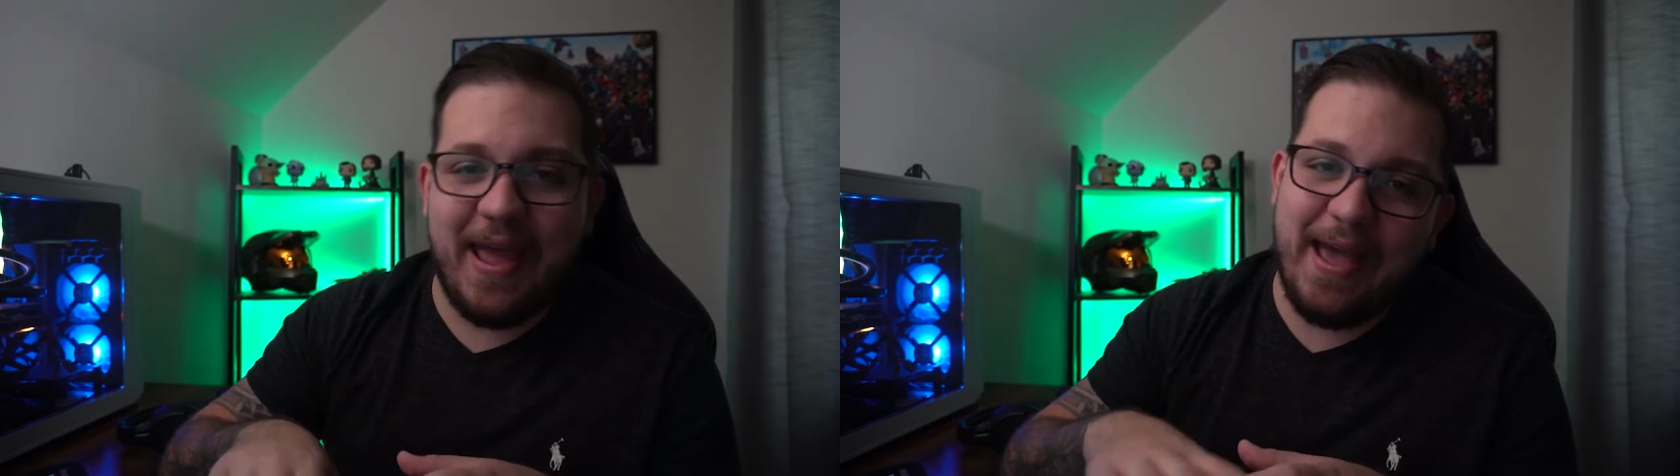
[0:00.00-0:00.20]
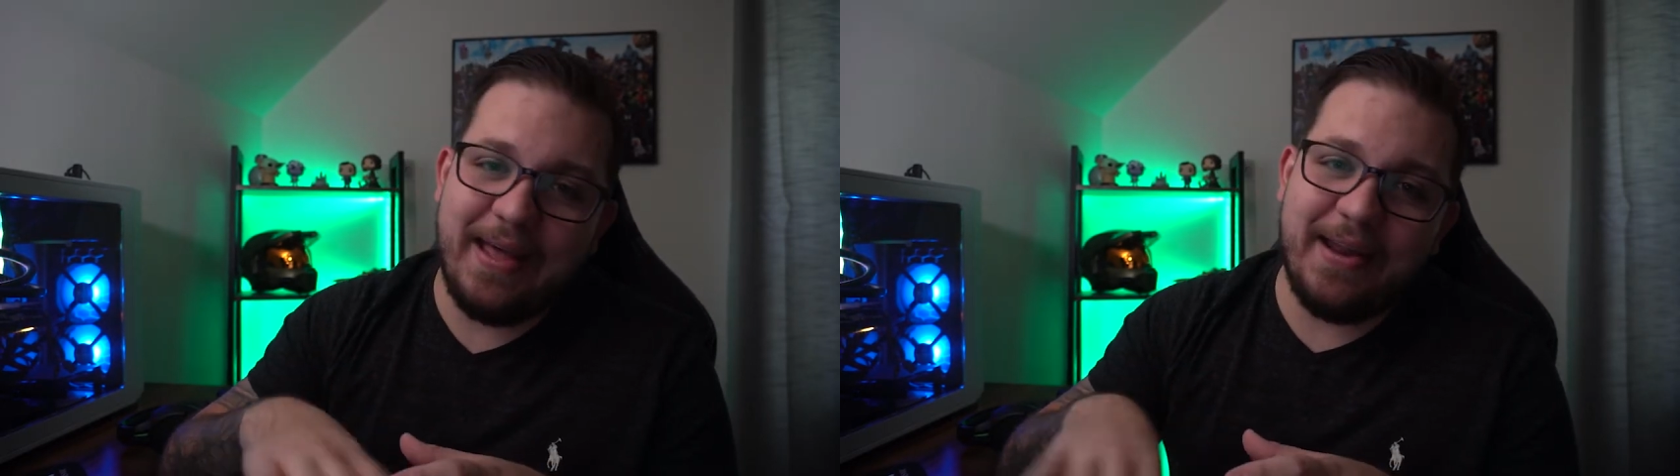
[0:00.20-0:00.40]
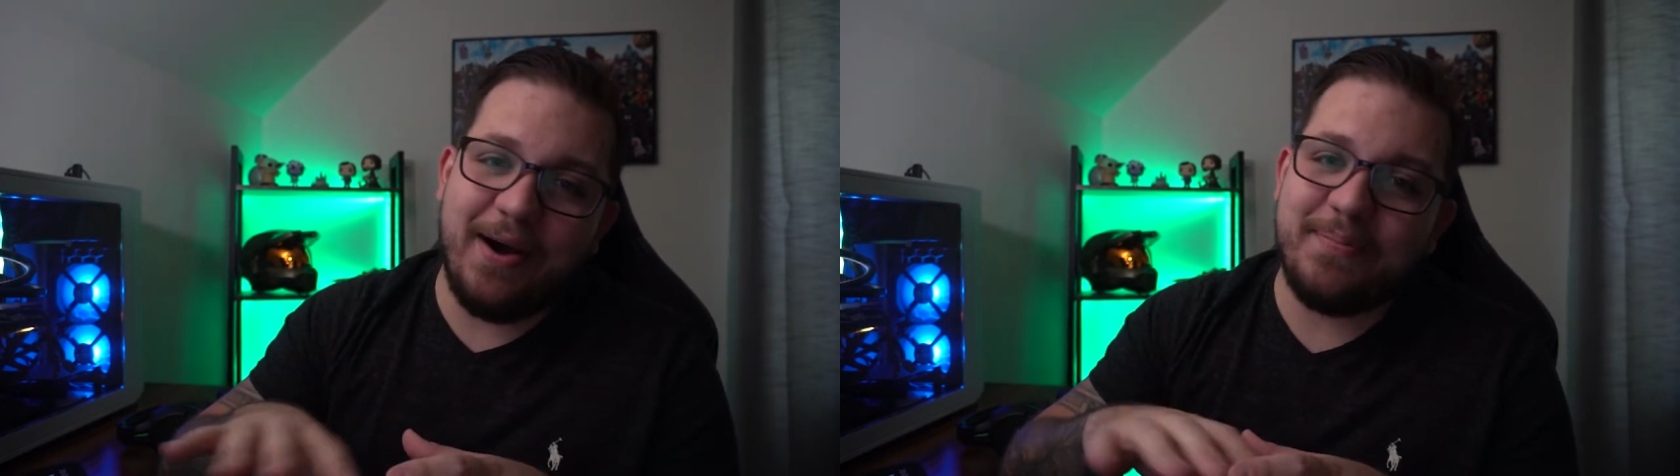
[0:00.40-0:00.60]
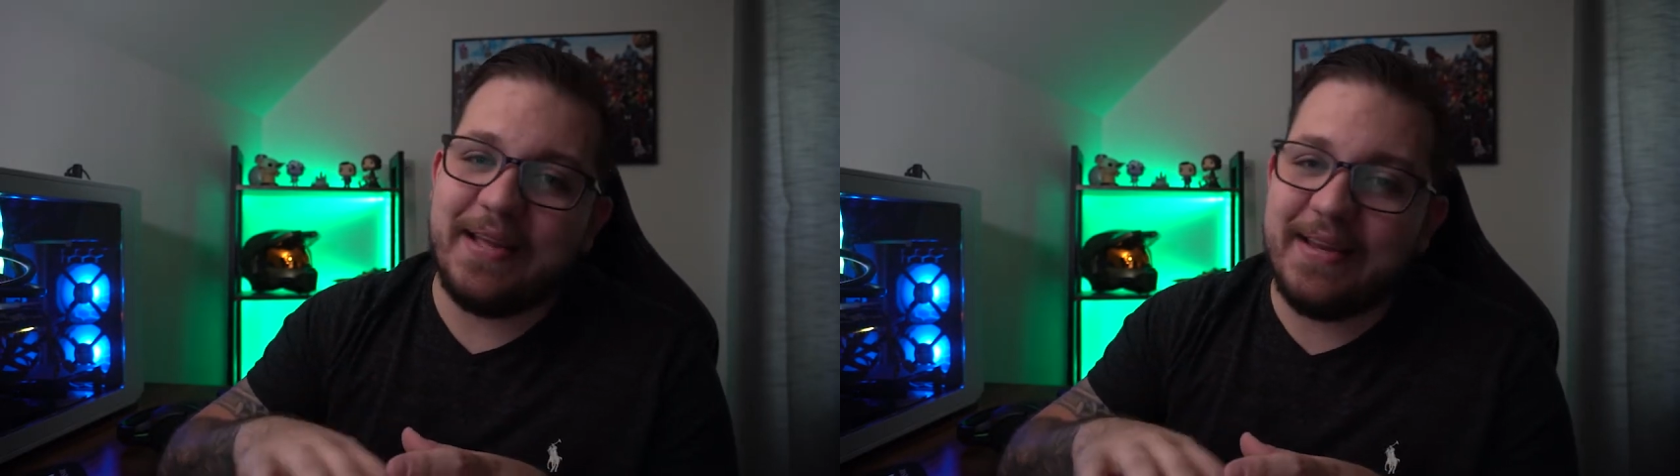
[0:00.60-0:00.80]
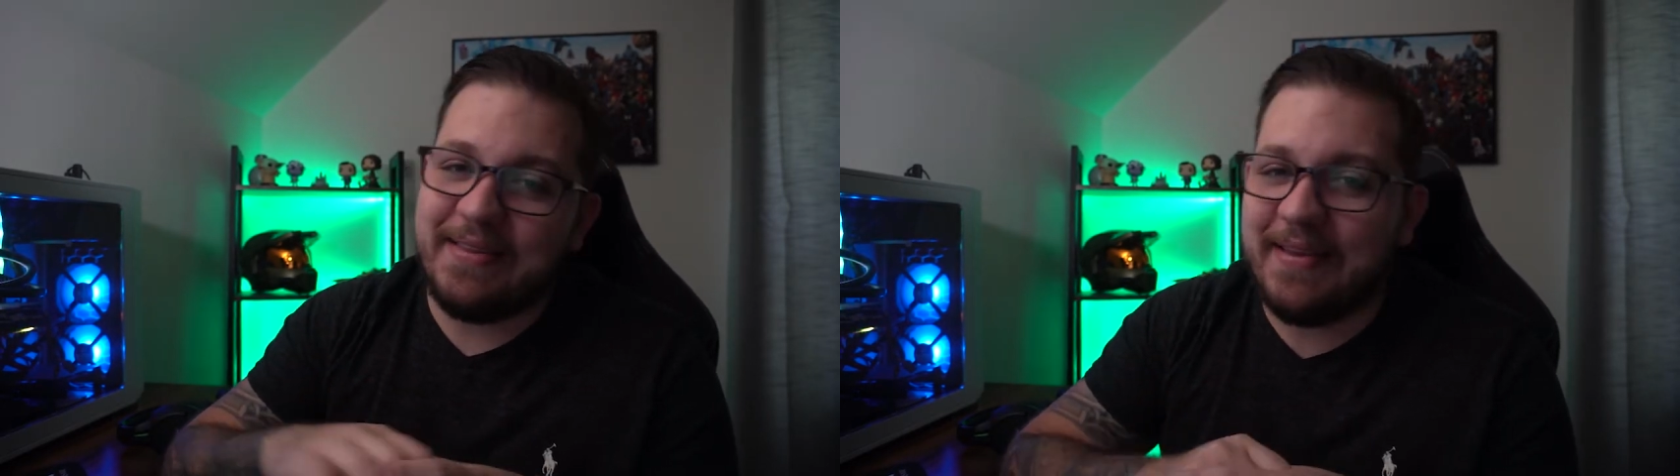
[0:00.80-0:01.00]
and an
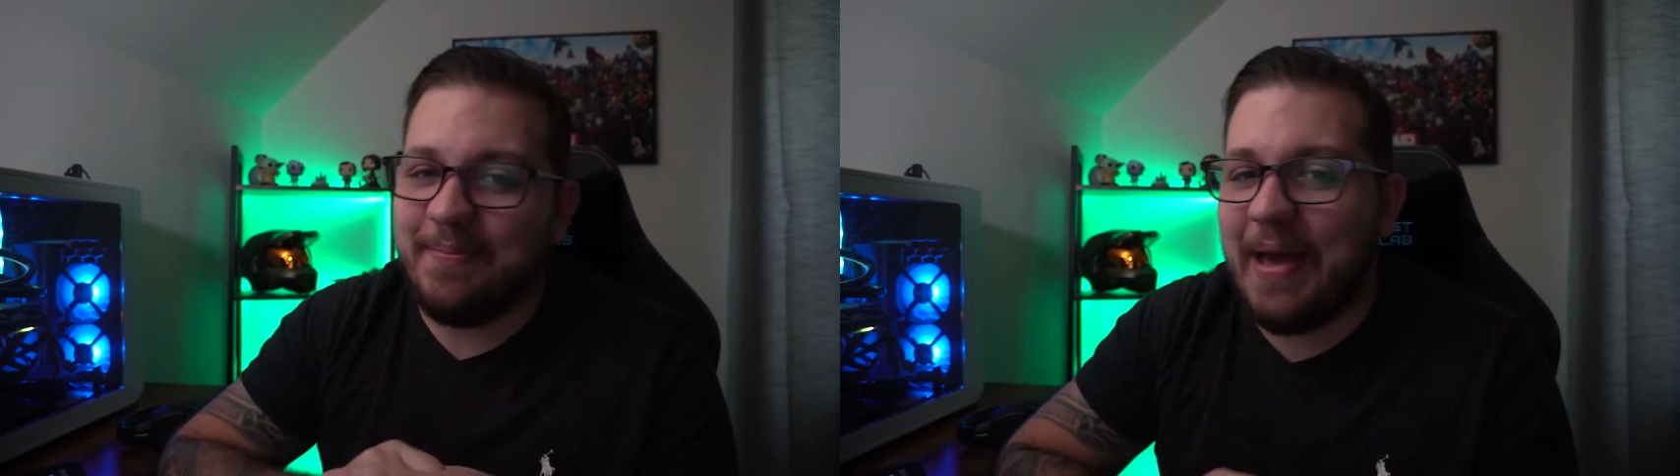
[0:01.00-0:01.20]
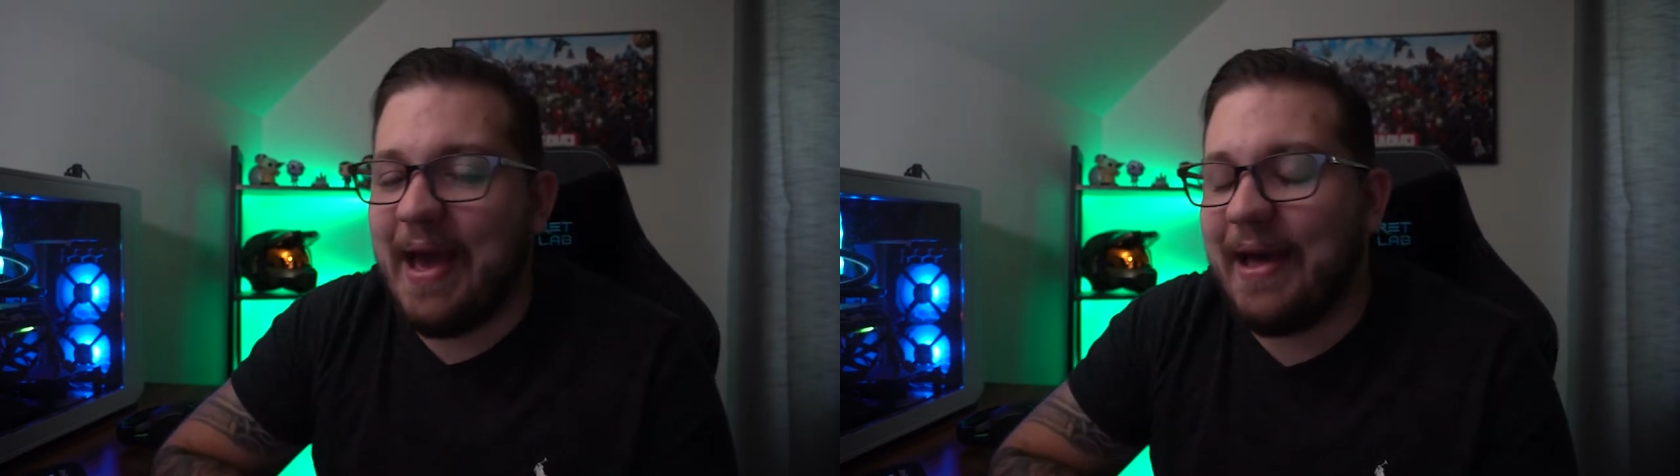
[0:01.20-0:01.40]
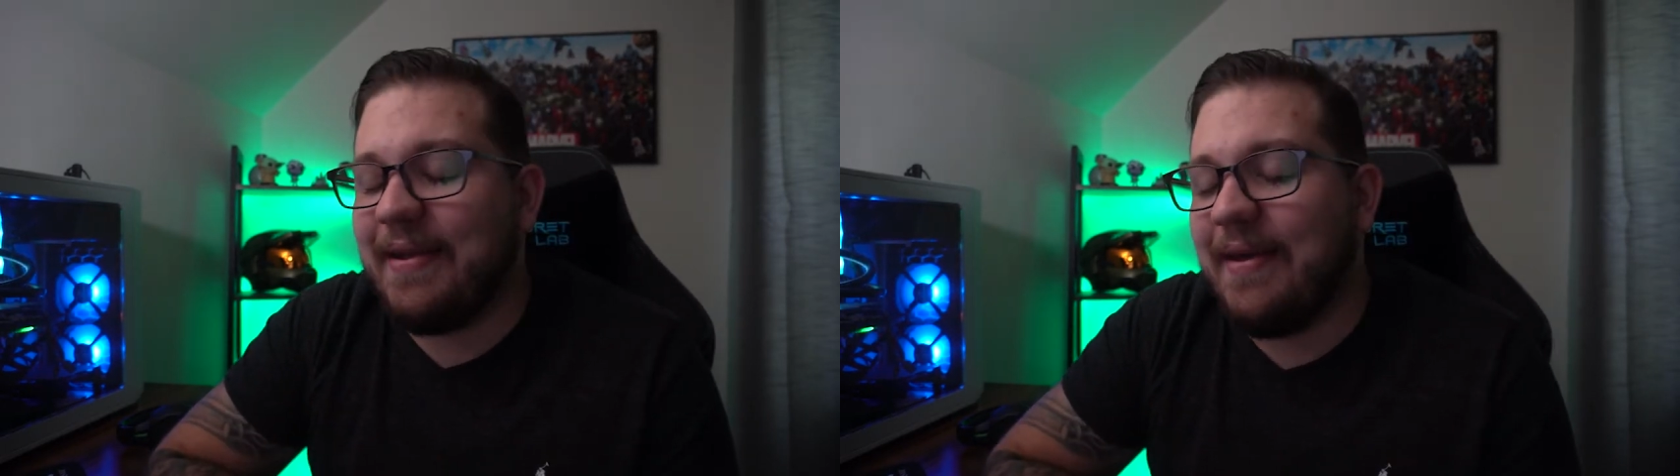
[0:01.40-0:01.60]
updated D-pad,